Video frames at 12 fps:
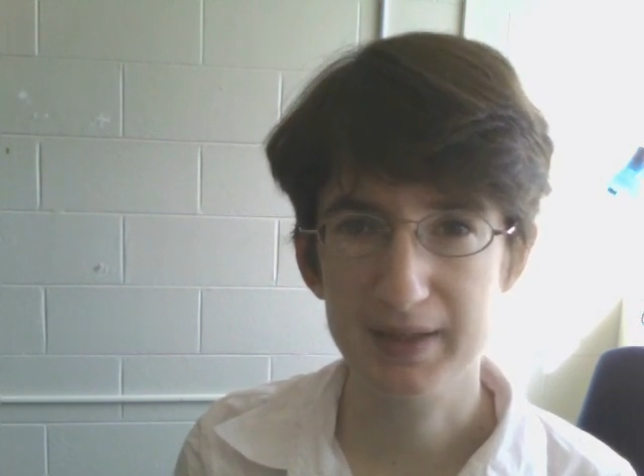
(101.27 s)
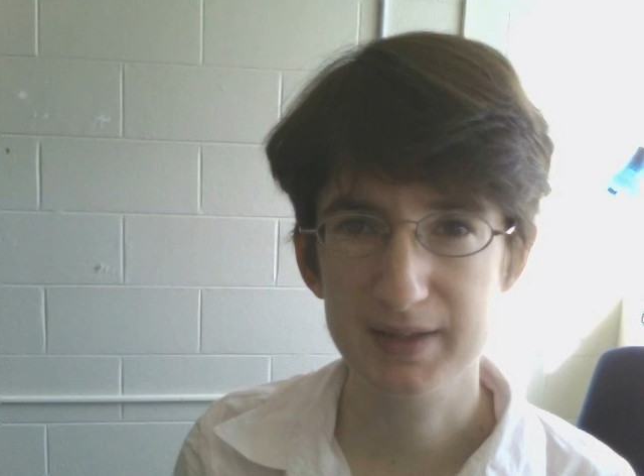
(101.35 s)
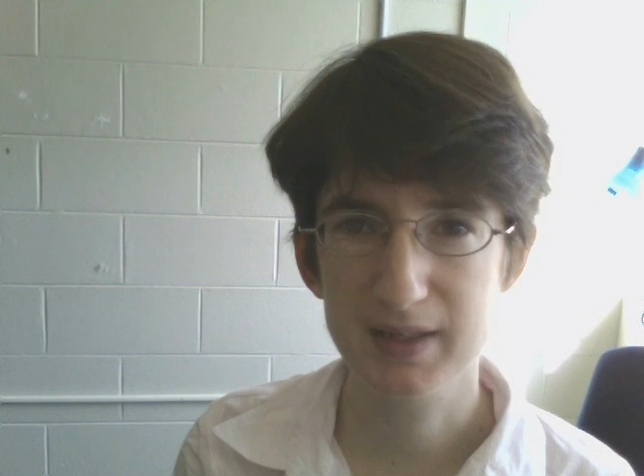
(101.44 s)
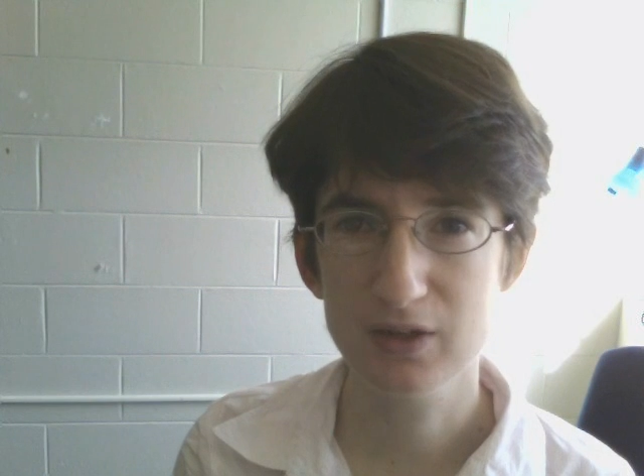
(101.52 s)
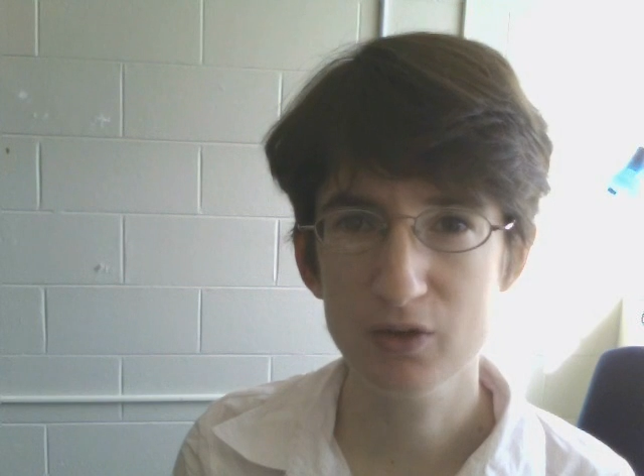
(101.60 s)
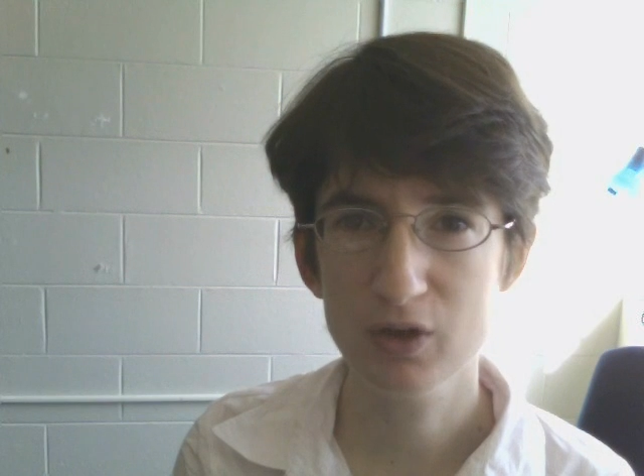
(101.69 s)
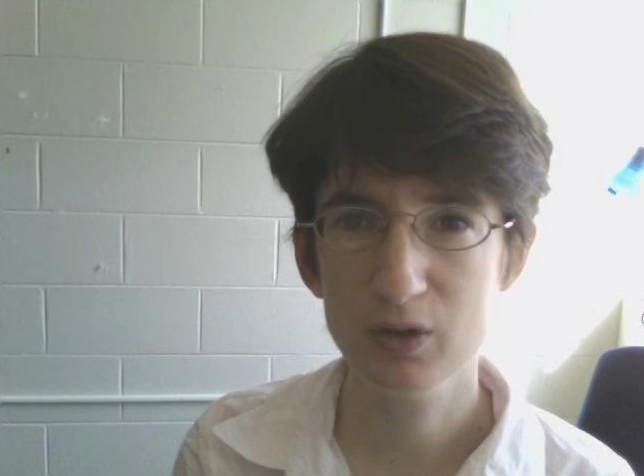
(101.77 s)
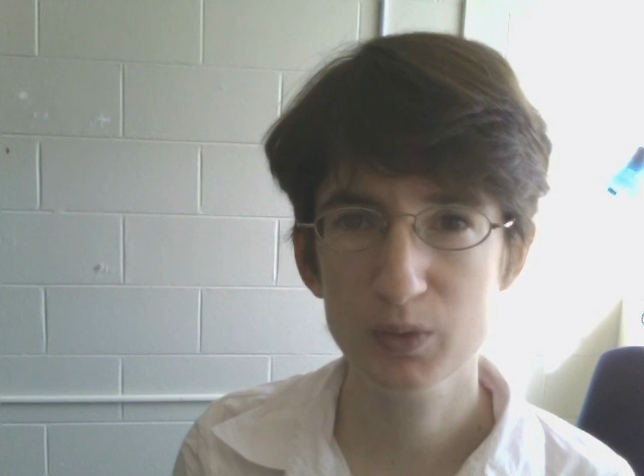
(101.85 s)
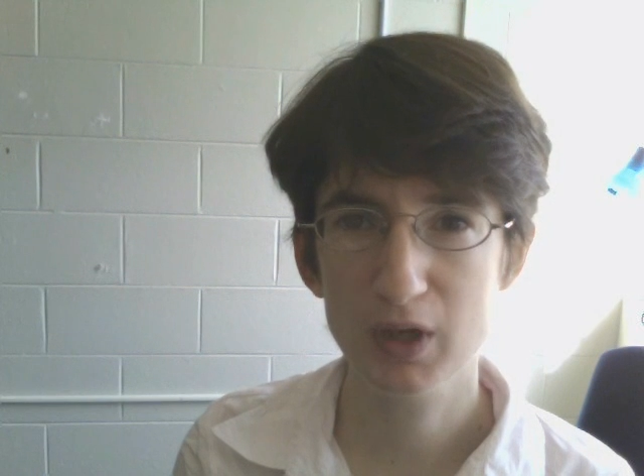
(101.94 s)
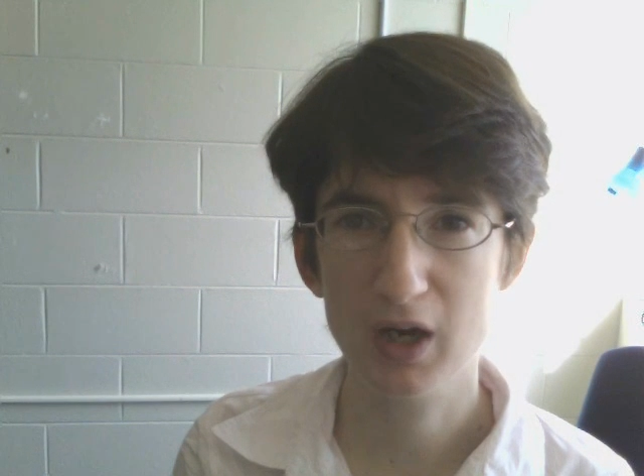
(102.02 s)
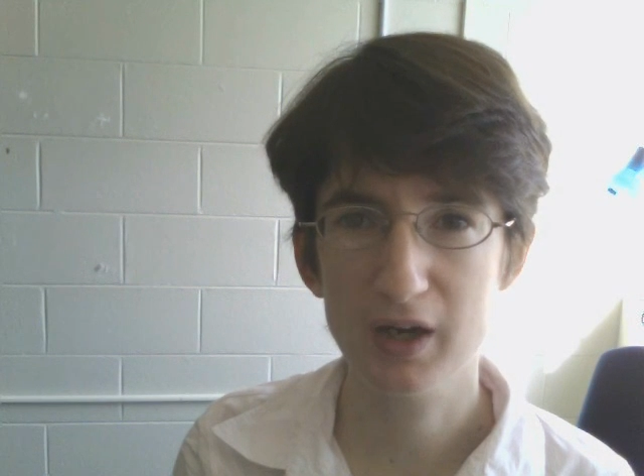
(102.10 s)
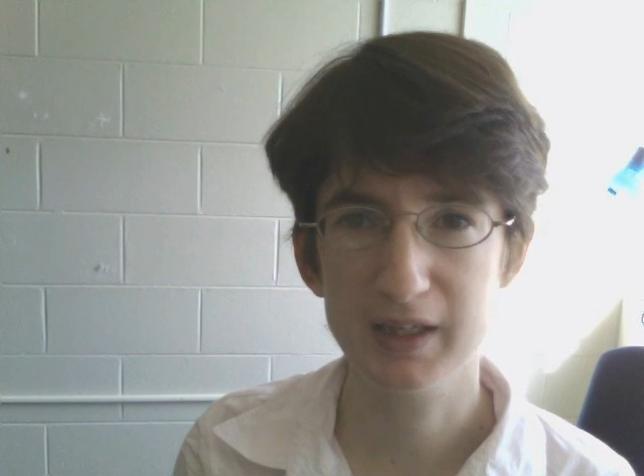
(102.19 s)
is that no one
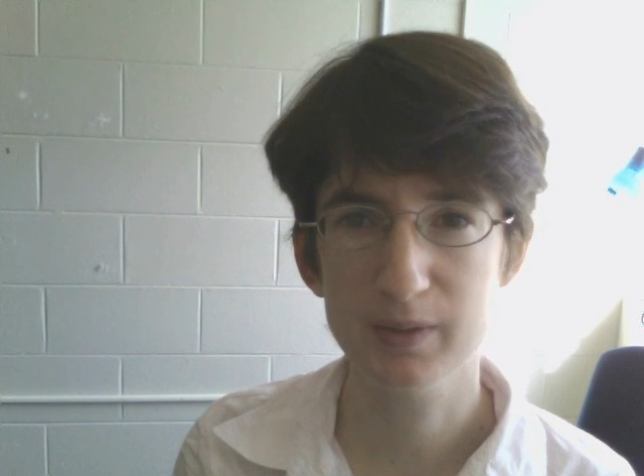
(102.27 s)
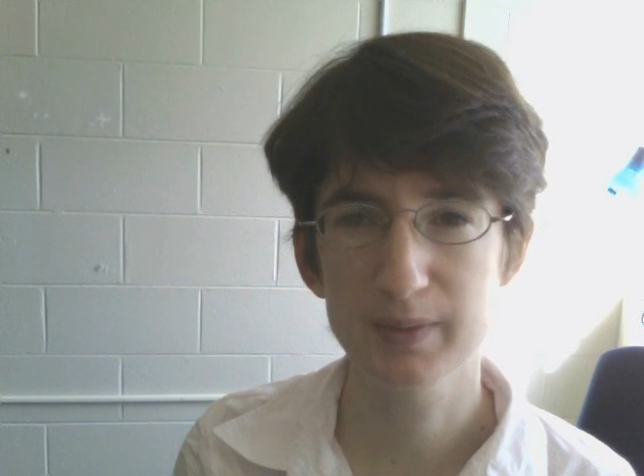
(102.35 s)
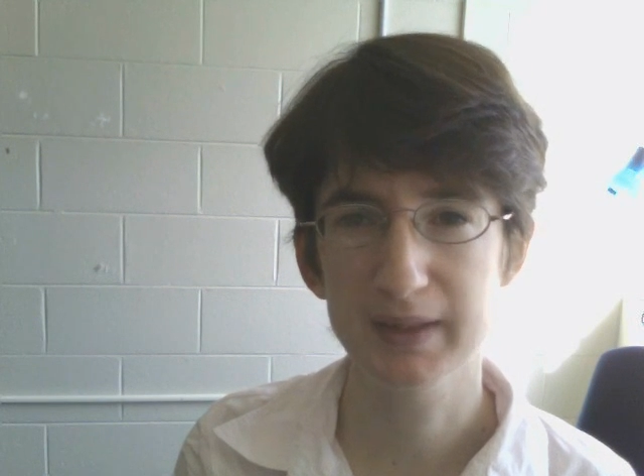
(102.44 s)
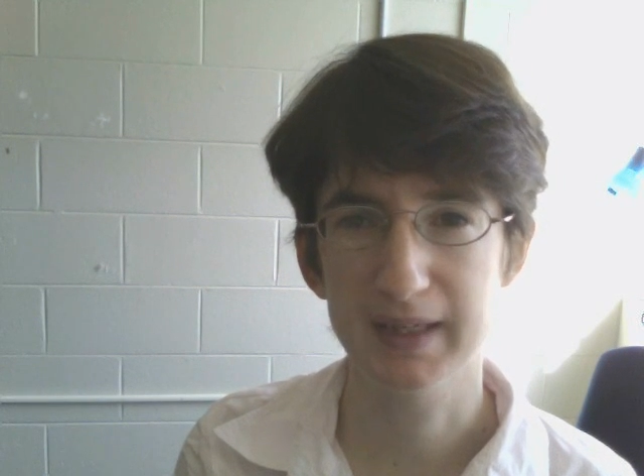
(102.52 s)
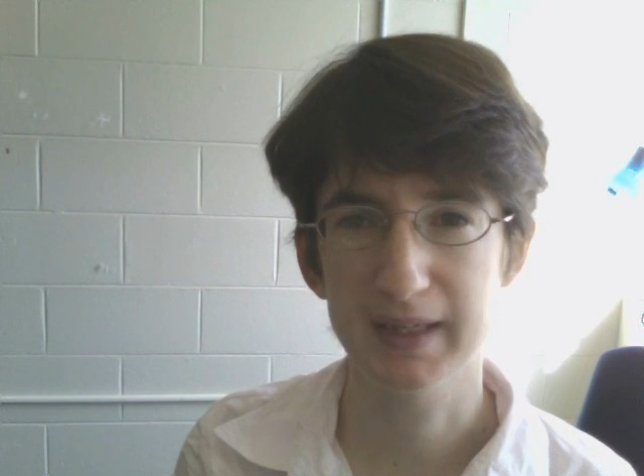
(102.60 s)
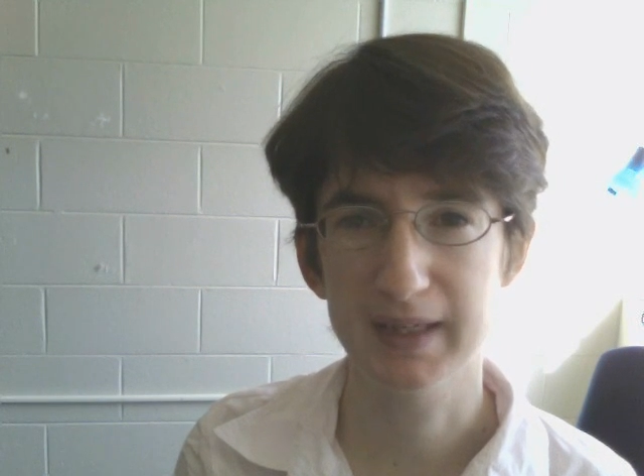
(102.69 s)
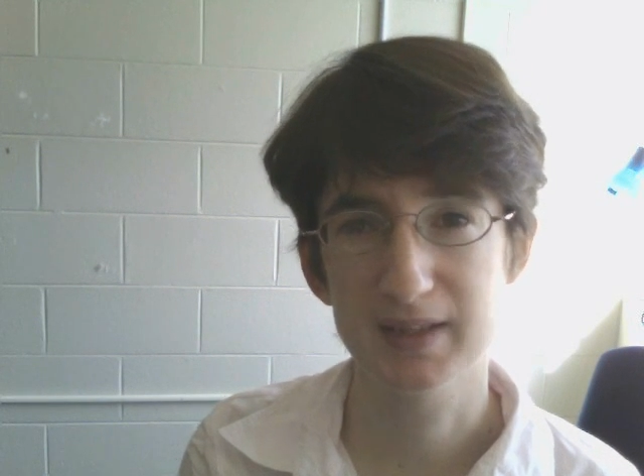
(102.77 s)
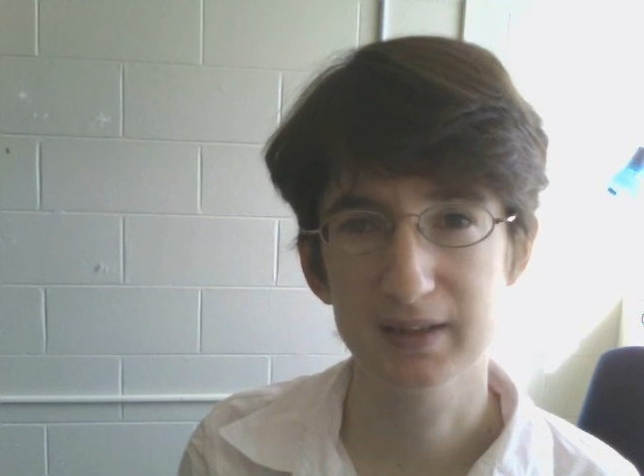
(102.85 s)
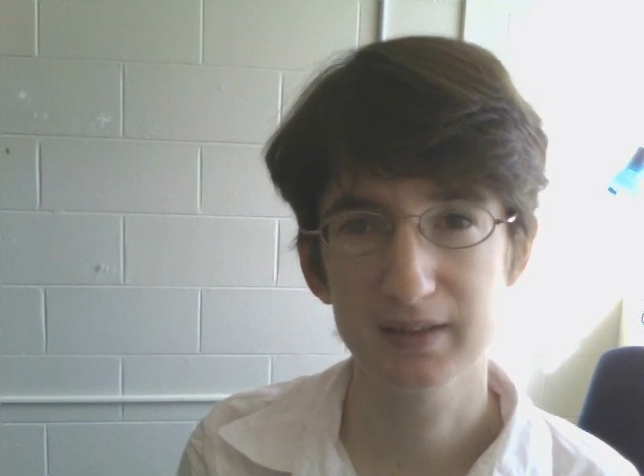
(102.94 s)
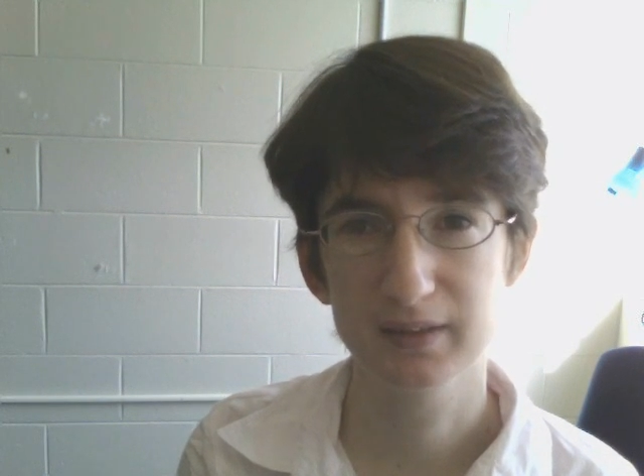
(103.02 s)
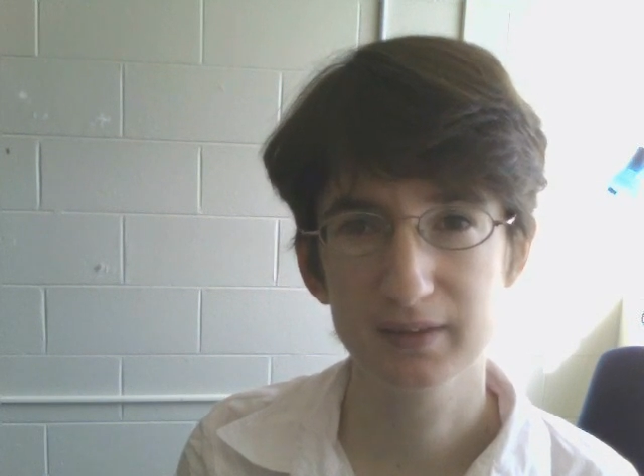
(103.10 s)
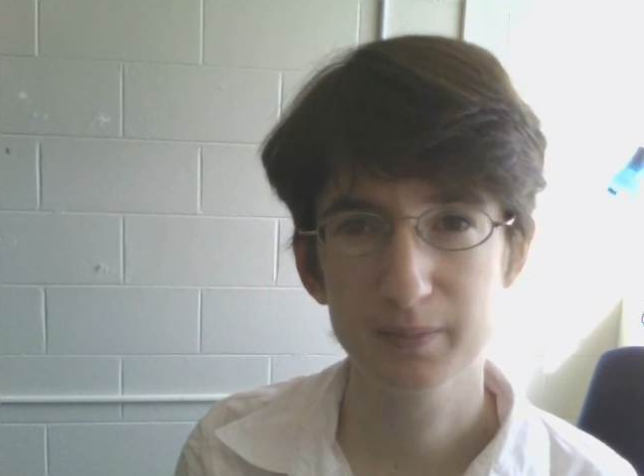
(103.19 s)
would argue against it.